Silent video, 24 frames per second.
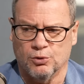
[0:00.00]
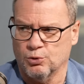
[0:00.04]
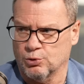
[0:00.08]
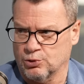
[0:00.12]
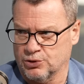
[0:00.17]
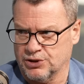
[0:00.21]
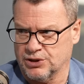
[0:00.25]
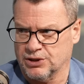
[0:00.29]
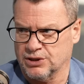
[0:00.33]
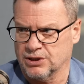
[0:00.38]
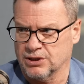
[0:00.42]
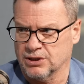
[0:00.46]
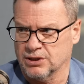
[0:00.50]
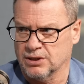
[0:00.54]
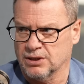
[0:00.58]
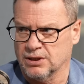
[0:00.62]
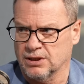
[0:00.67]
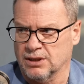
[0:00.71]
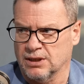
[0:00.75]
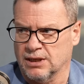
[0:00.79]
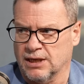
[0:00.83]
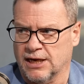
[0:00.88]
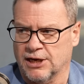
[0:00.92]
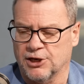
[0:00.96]
horses
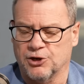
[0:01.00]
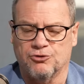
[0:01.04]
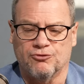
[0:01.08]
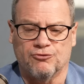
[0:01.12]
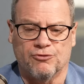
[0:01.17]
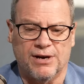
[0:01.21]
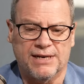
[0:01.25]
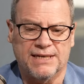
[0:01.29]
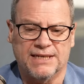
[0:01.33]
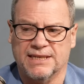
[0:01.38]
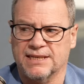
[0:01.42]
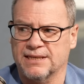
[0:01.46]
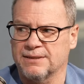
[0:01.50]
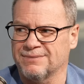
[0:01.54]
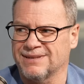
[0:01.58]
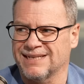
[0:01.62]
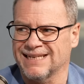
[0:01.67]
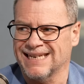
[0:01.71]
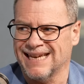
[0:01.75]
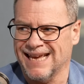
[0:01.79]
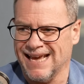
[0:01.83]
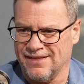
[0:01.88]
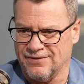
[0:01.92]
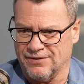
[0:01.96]
and you raced them
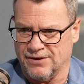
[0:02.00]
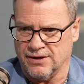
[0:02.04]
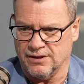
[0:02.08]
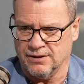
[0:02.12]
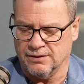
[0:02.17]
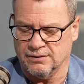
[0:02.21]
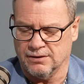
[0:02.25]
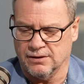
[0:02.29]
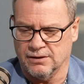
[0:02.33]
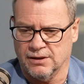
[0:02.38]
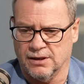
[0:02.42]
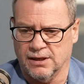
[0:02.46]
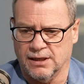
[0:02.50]
together